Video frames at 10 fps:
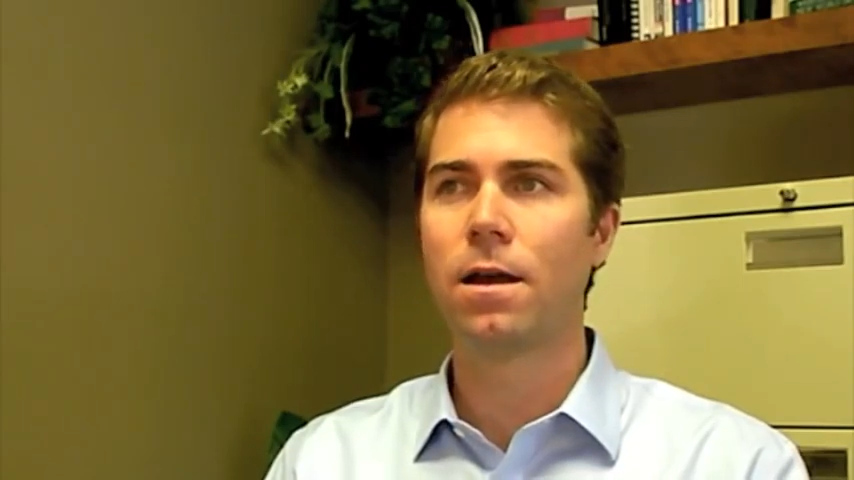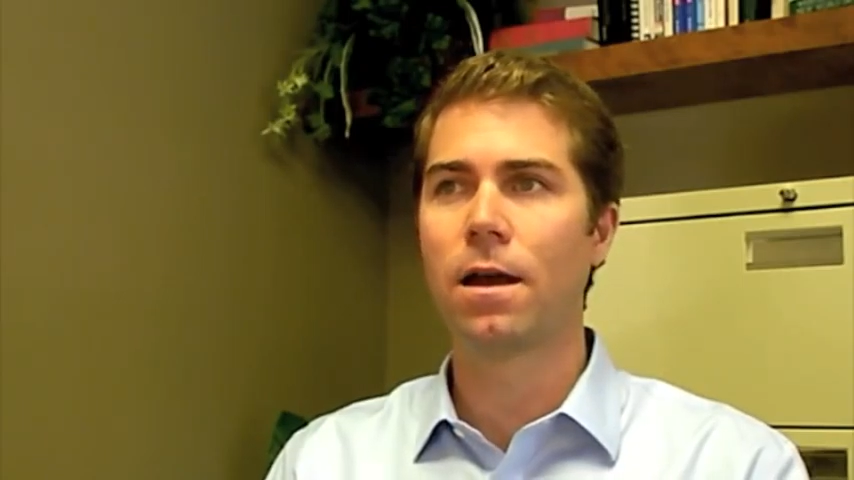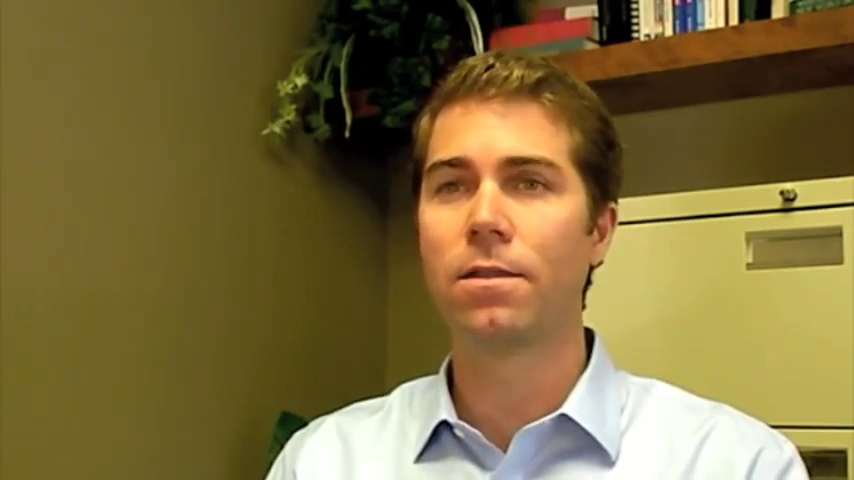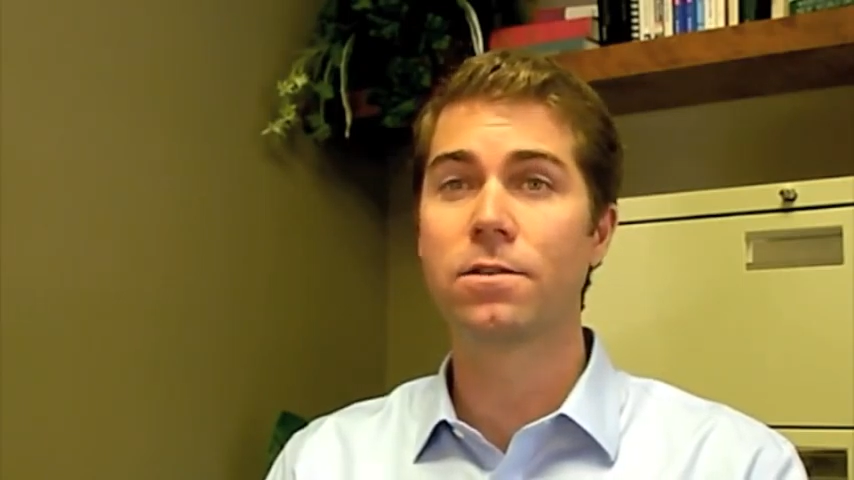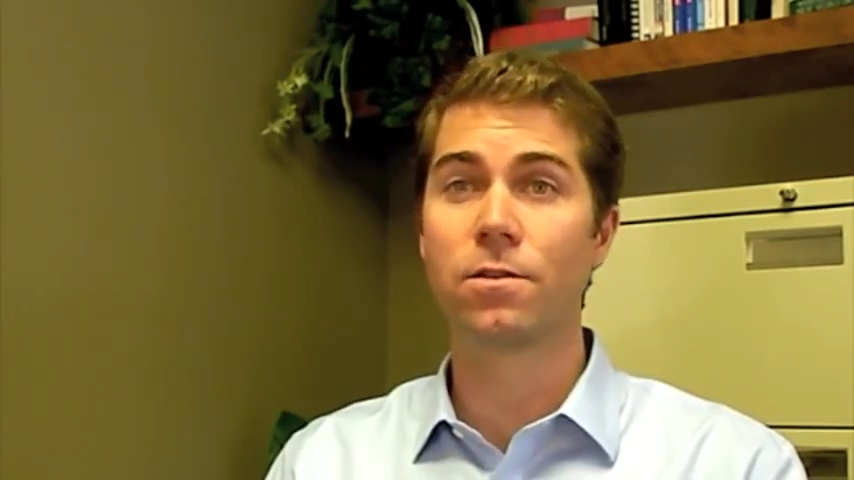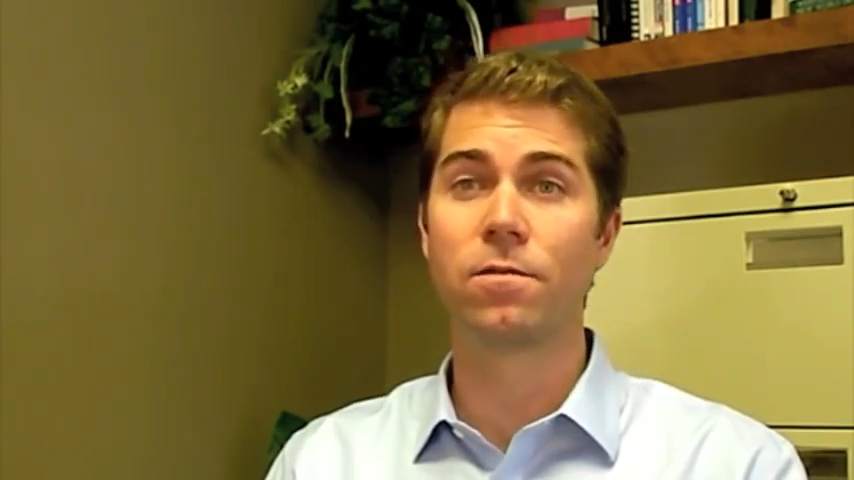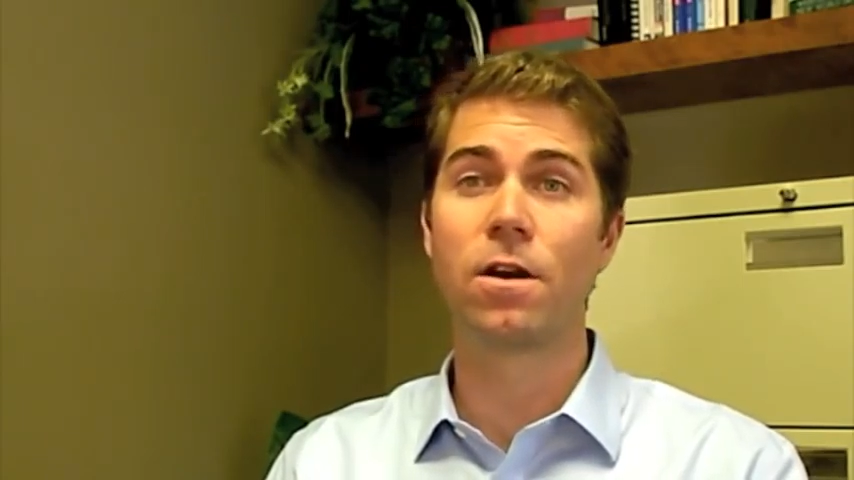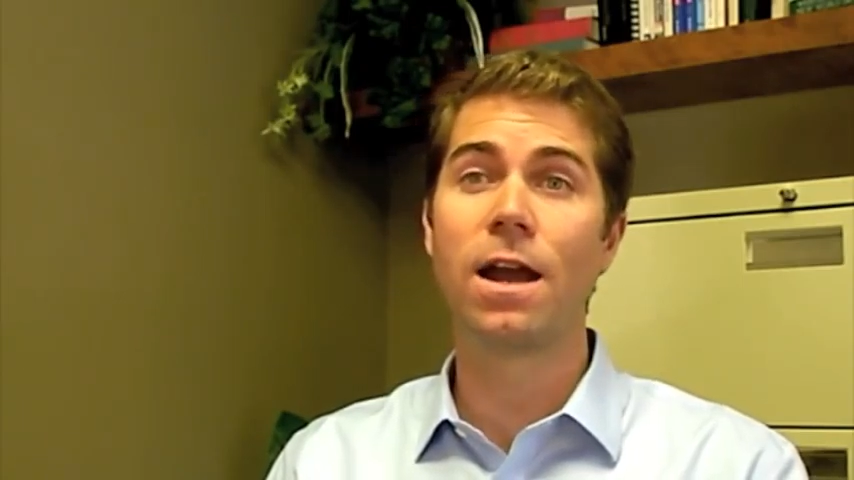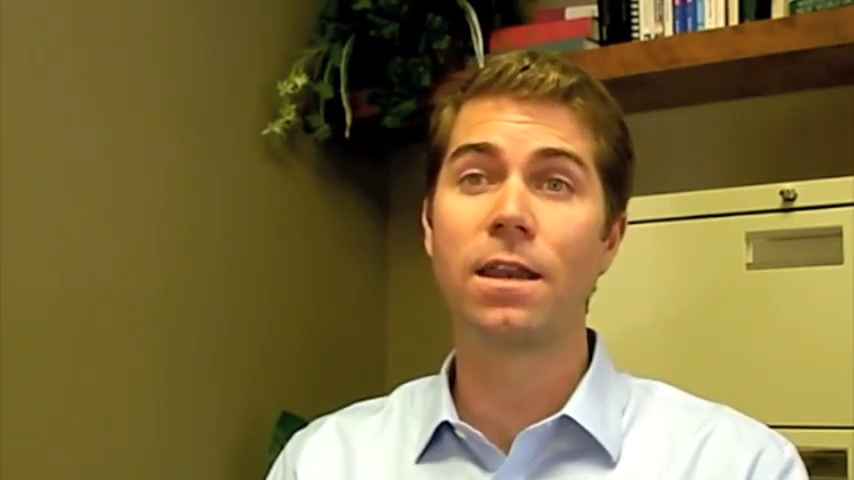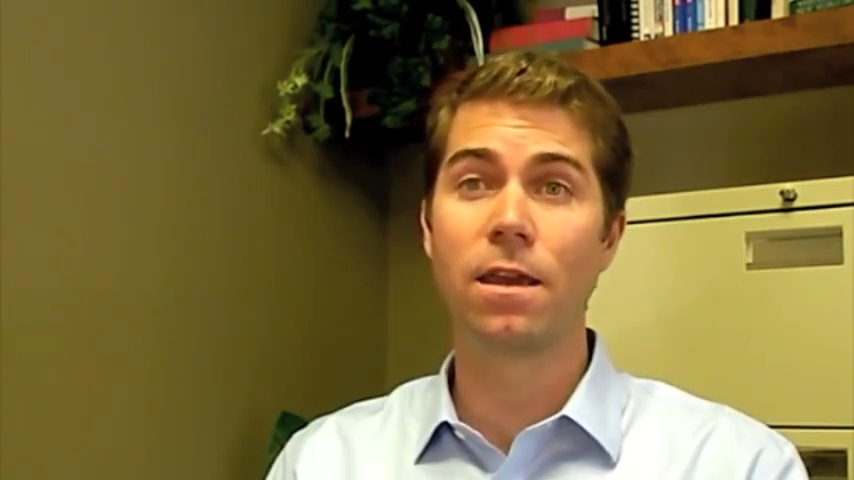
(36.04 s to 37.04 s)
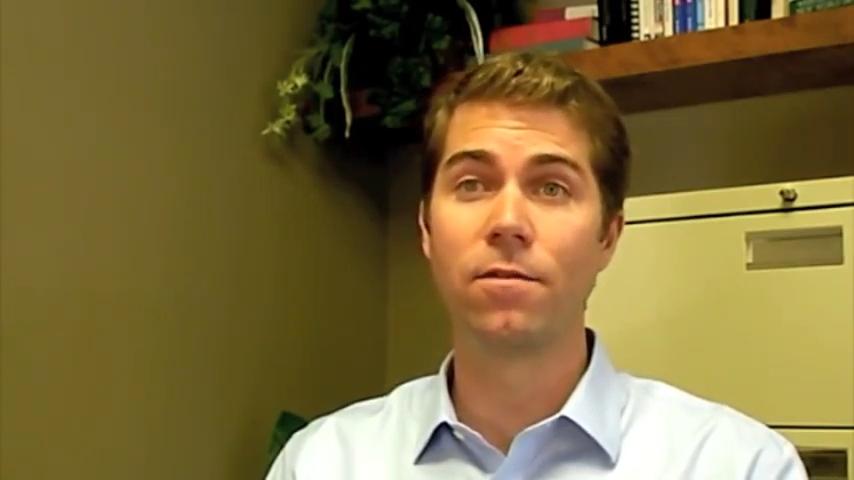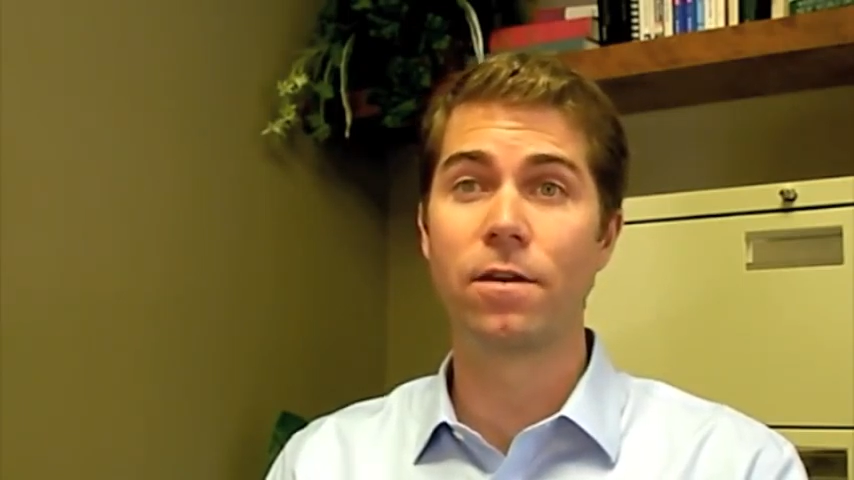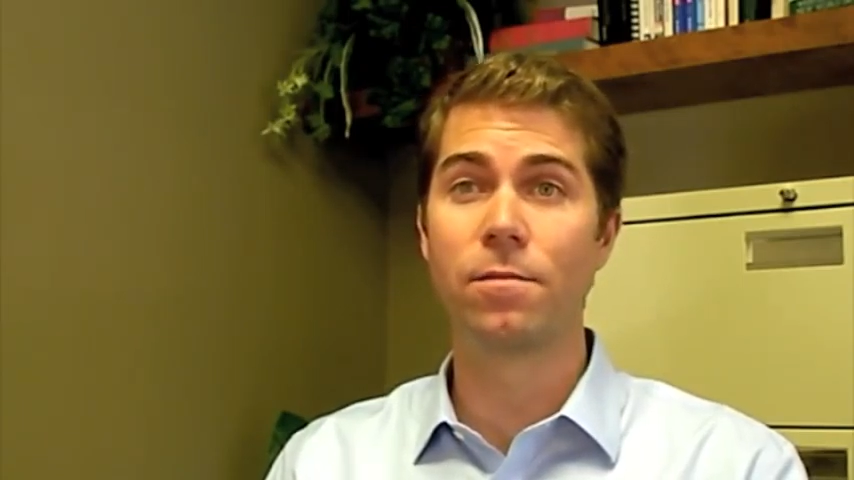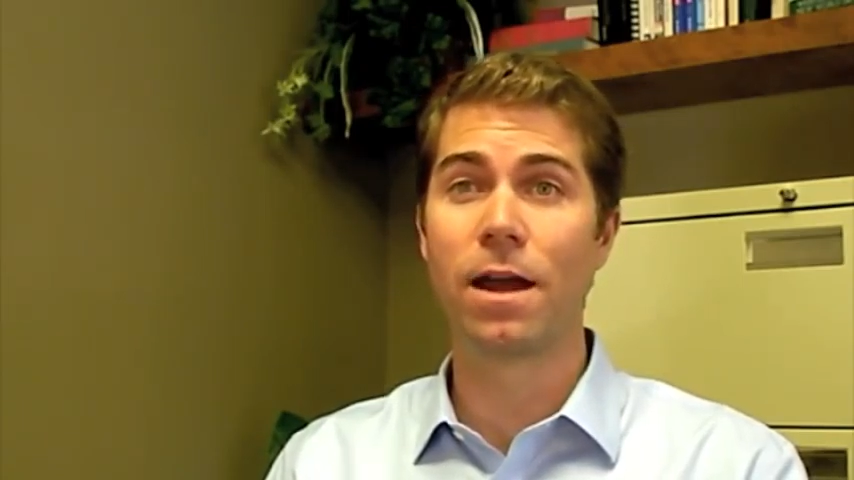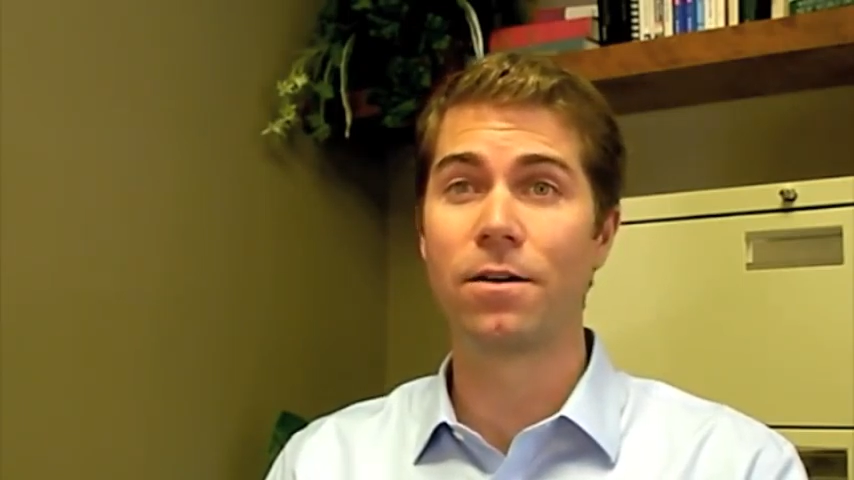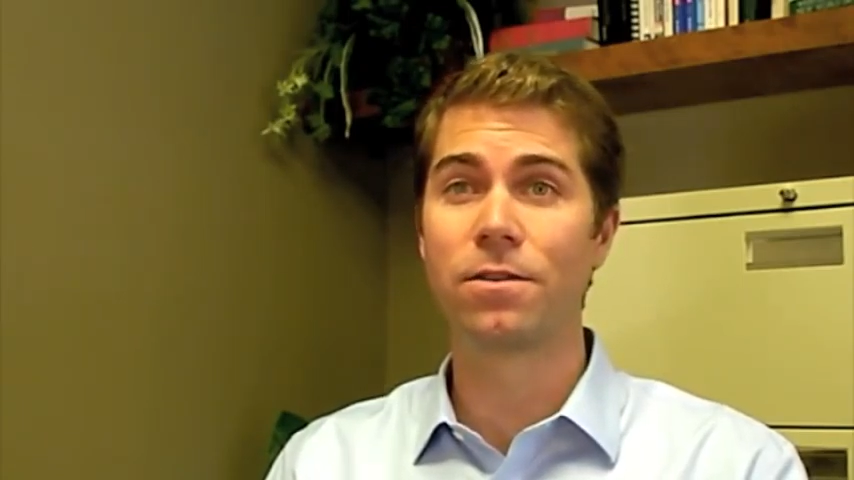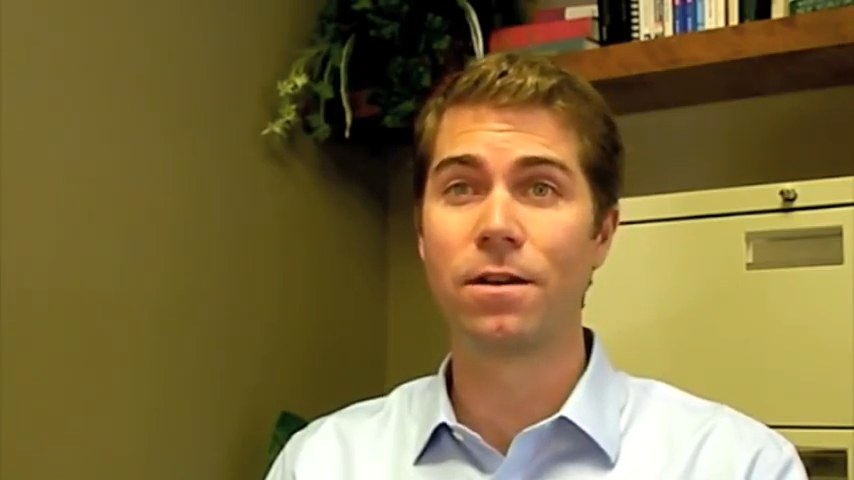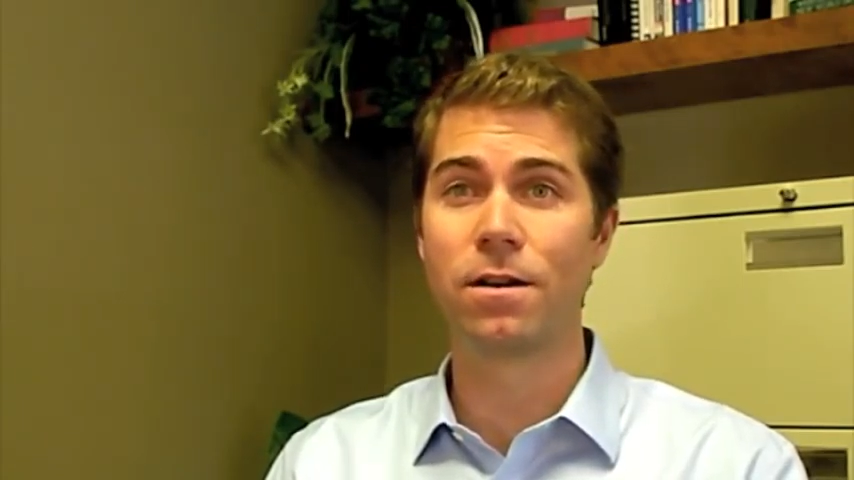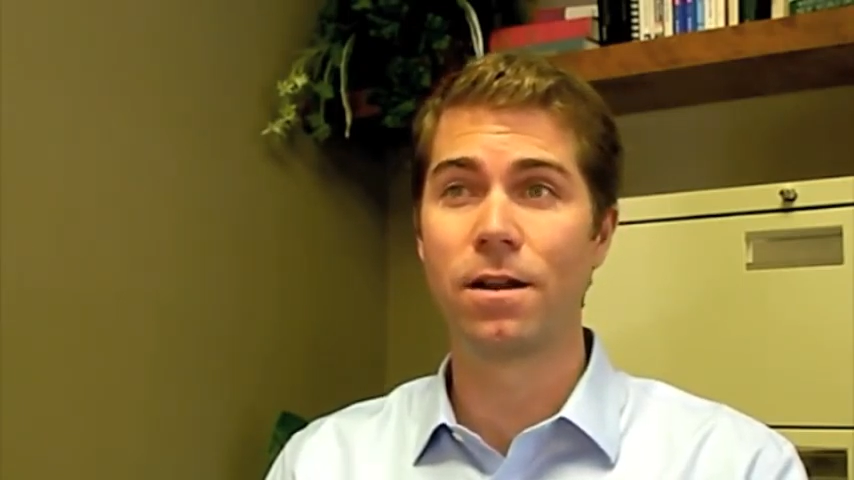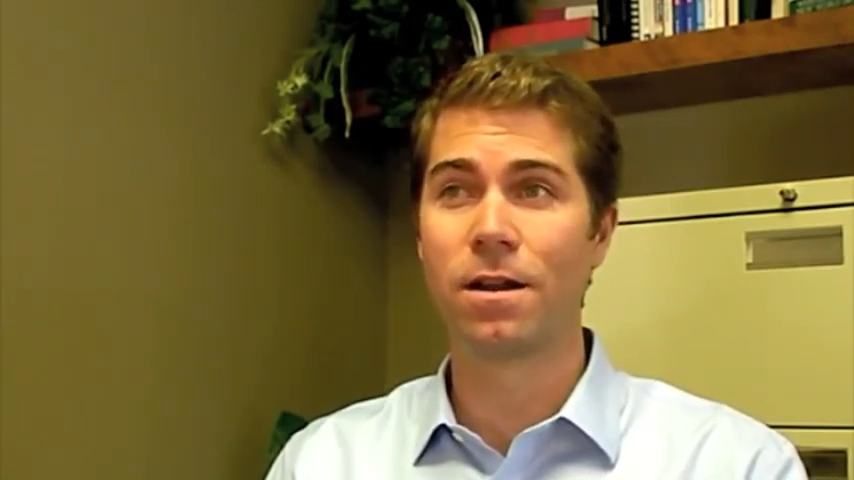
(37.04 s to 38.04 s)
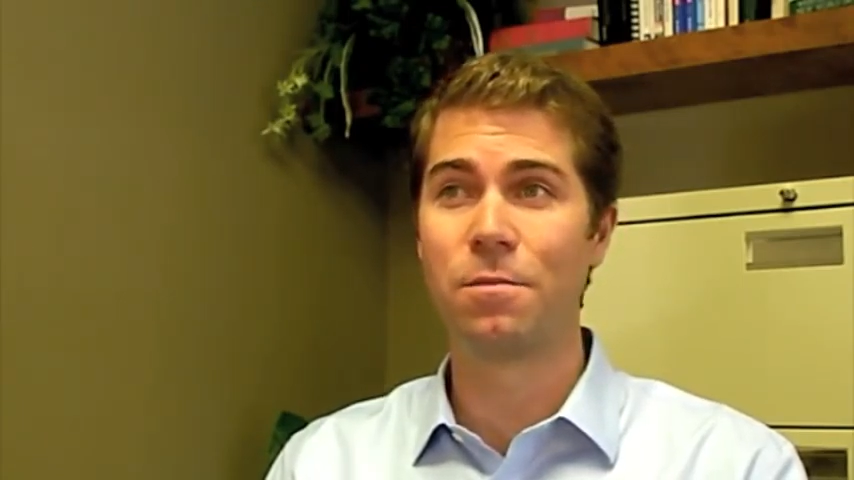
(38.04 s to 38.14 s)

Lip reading: There's a variety of them out there,